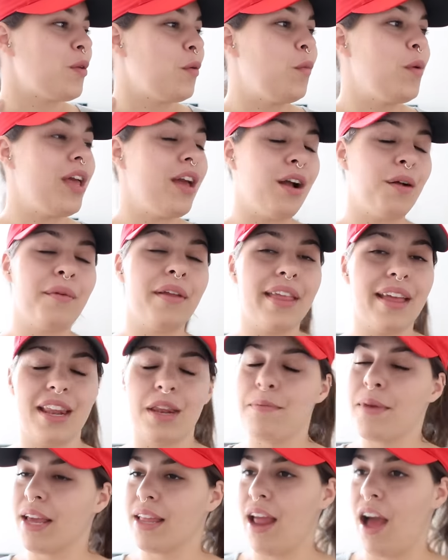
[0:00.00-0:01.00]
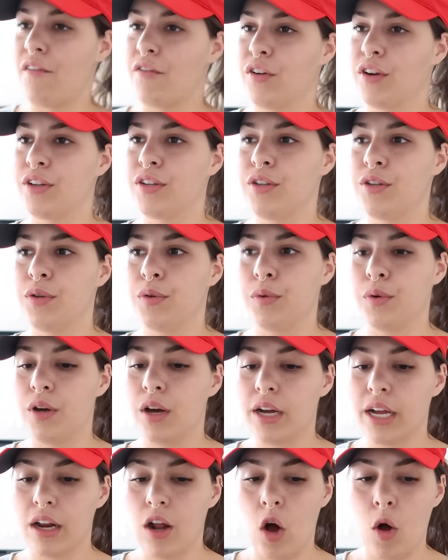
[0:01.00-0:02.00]
we are really gonna make an effort to
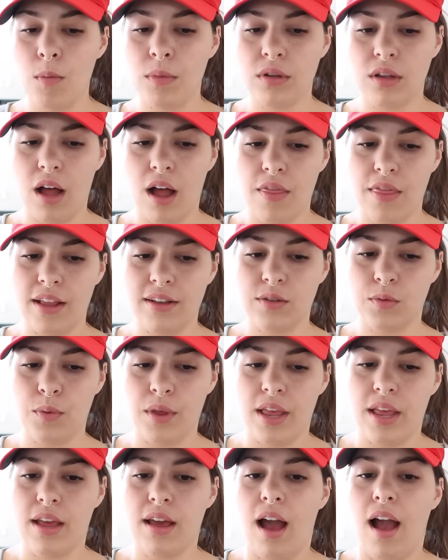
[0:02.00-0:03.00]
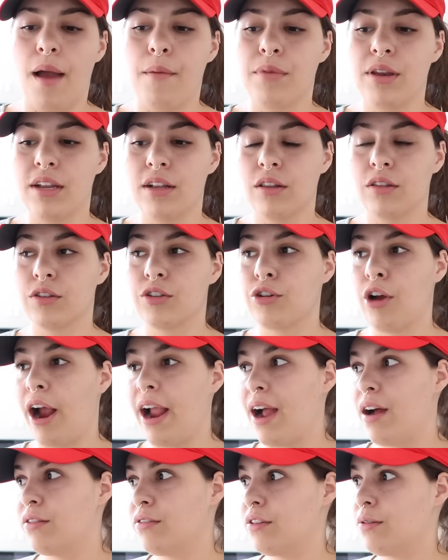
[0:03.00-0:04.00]
cook at home a lot this week. I'm gonna
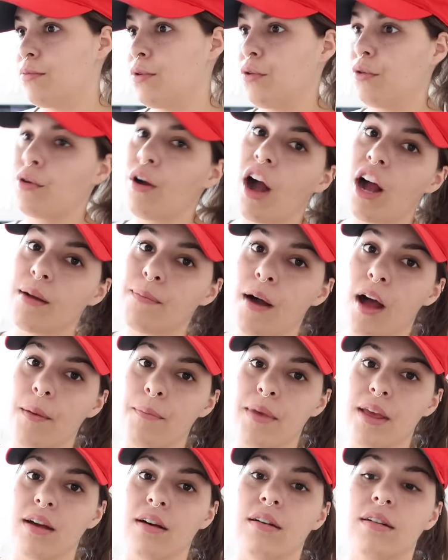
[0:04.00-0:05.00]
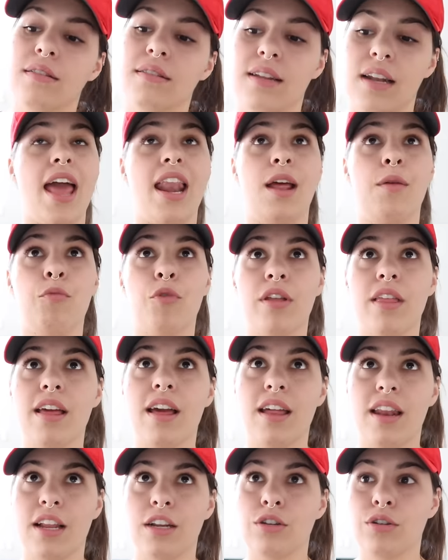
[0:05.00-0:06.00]
try out some new crock pot meals, and I'm
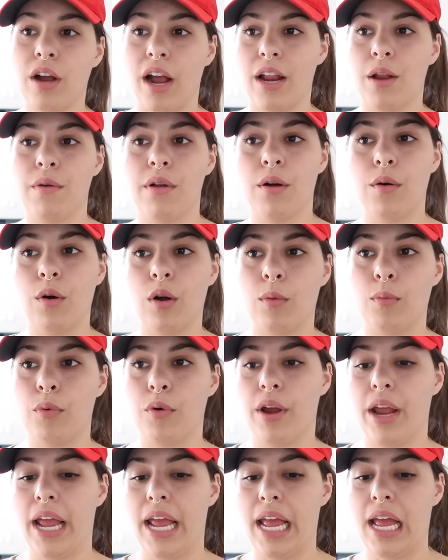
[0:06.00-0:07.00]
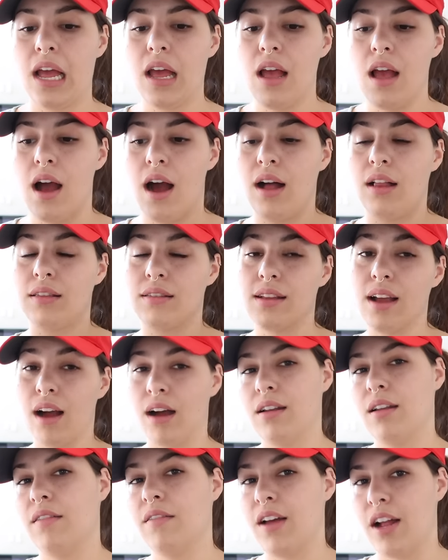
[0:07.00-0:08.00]
really gonna try to incorporate a
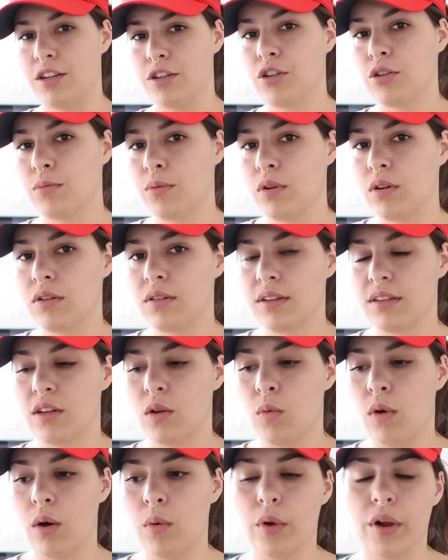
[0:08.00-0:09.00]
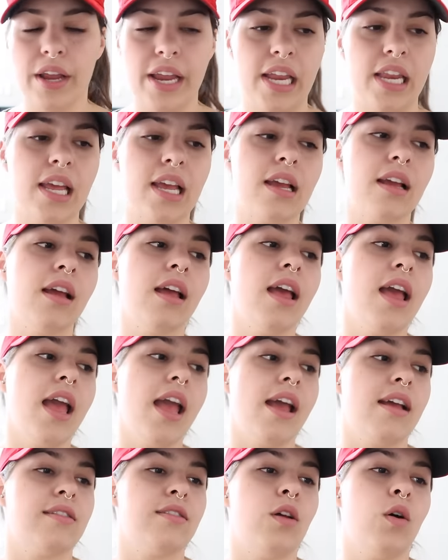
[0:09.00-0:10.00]
ton of vegetables into what we're eating.
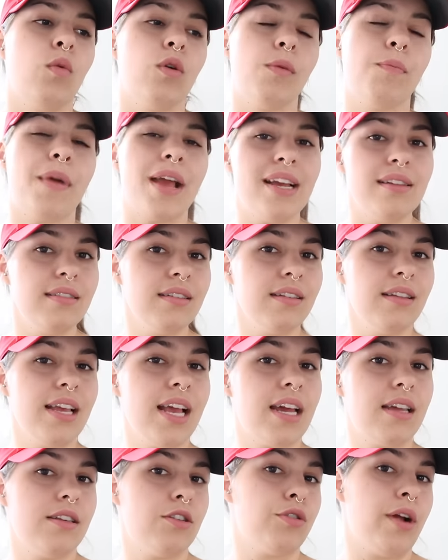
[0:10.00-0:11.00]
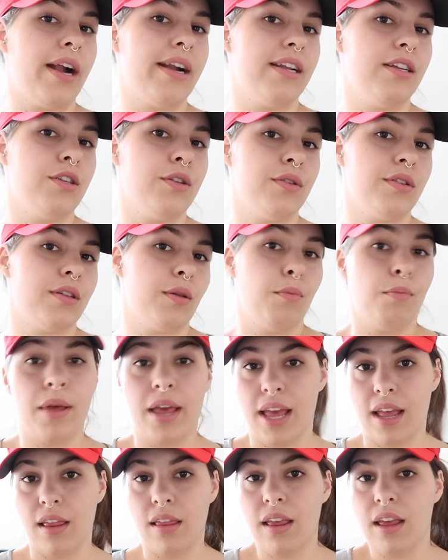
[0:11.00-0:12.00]
So we're basically gonna try to do some
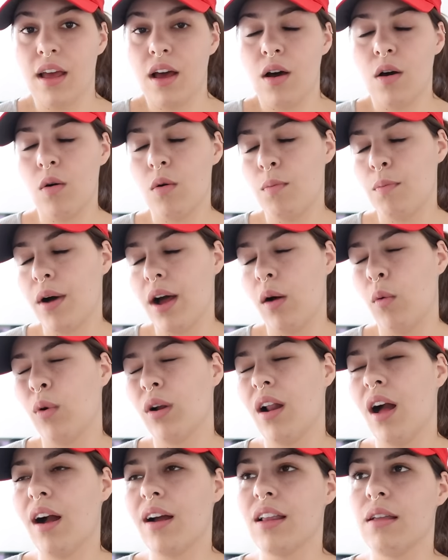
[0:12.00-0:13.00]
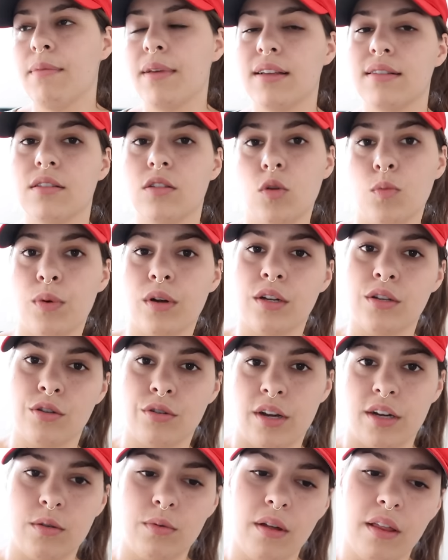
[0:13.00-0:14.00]
paleo, but we're not gonna be super
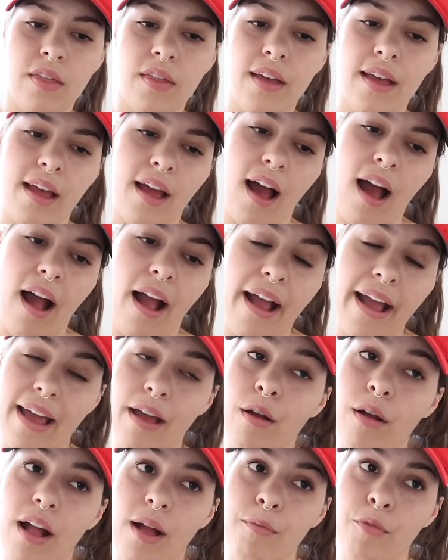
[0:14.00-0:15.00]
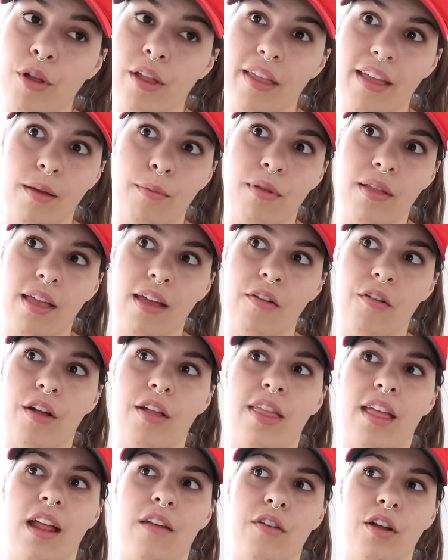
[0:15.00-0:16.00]
strict with it. I am really a
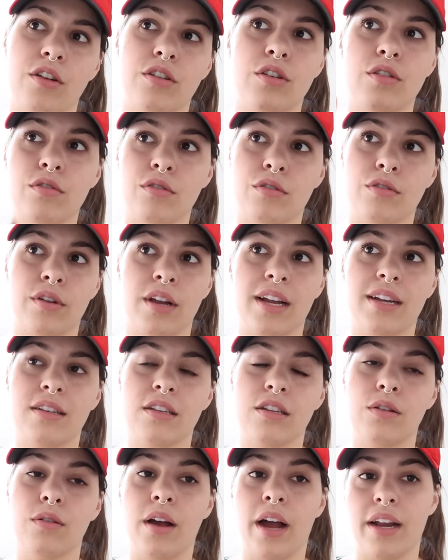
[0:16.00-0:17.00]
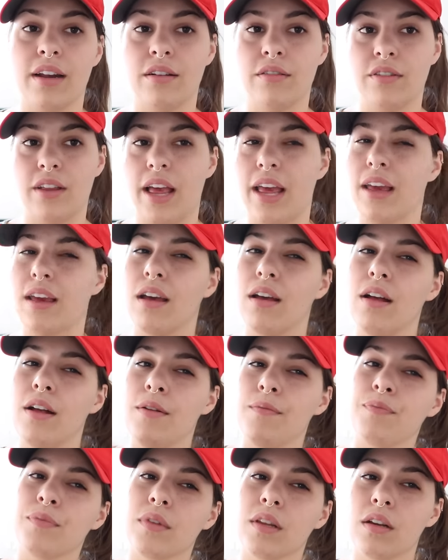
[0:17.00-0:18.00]
believer that if you're too strict, you kind of like
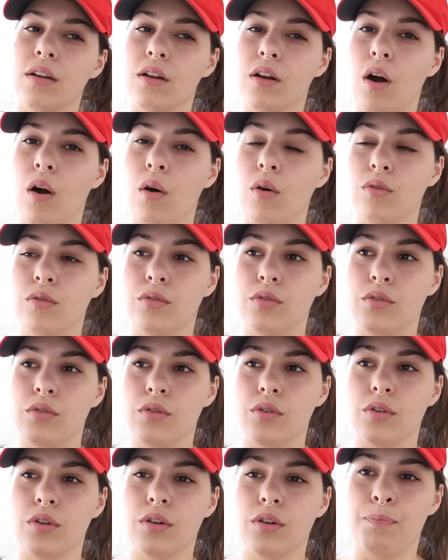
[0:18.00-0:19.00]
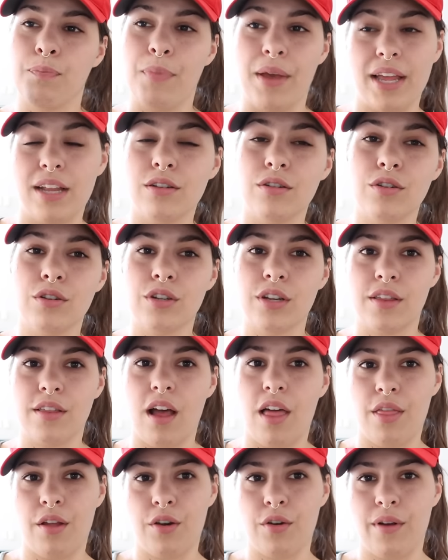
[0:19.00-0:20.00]
go binge in
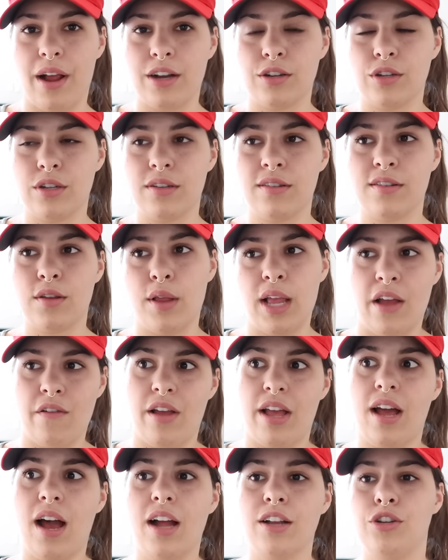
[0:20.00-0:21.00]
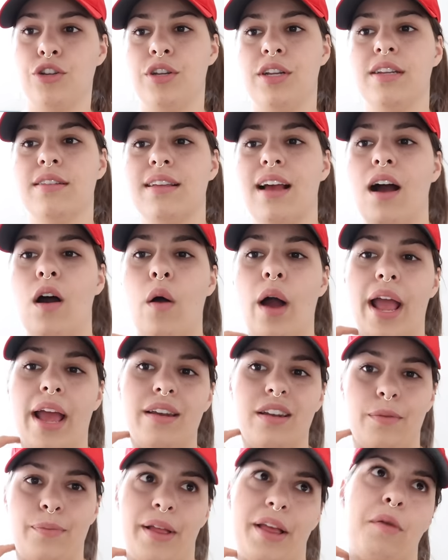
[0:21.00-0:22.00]
the other direction. So like if I cut cheese out, I
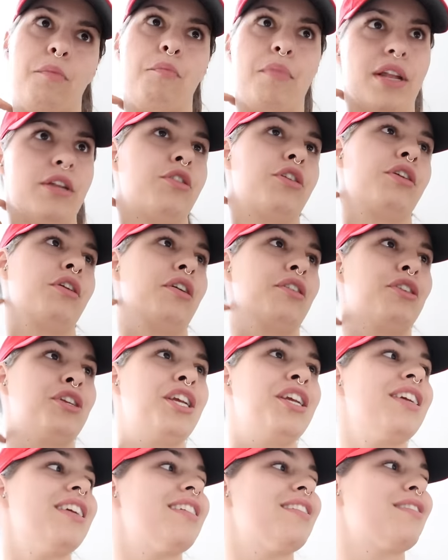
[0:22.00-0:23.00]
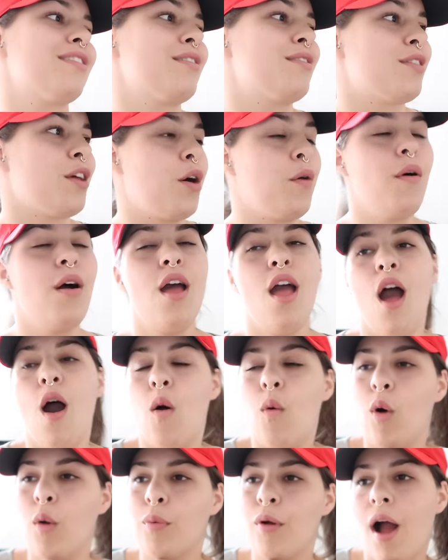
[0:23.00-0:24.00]
end up like binging on cheese. So
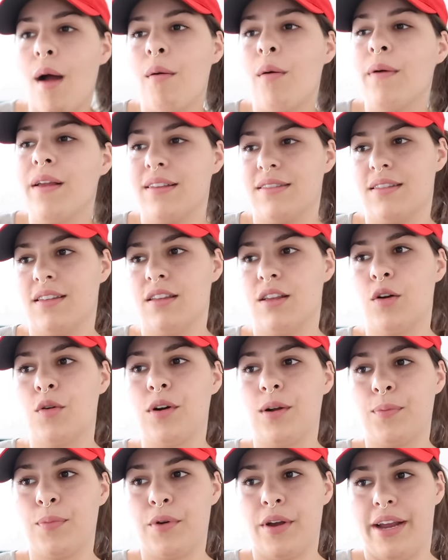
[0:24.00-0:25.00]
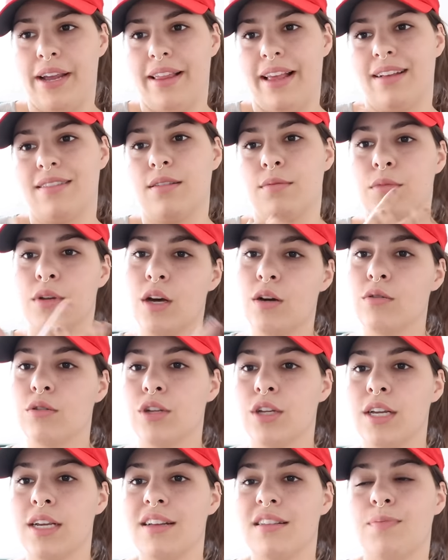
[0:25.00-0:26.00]
we'll probably still incorporate like some
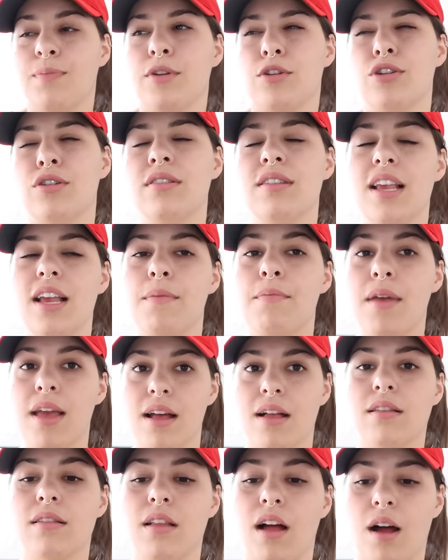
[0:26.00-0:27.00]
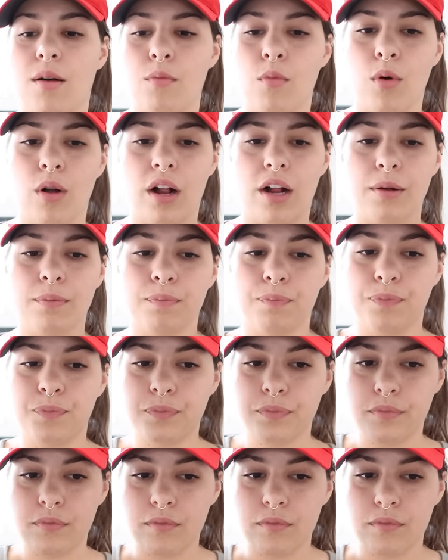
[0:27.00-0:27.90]
goat cheese, but just like make a lot more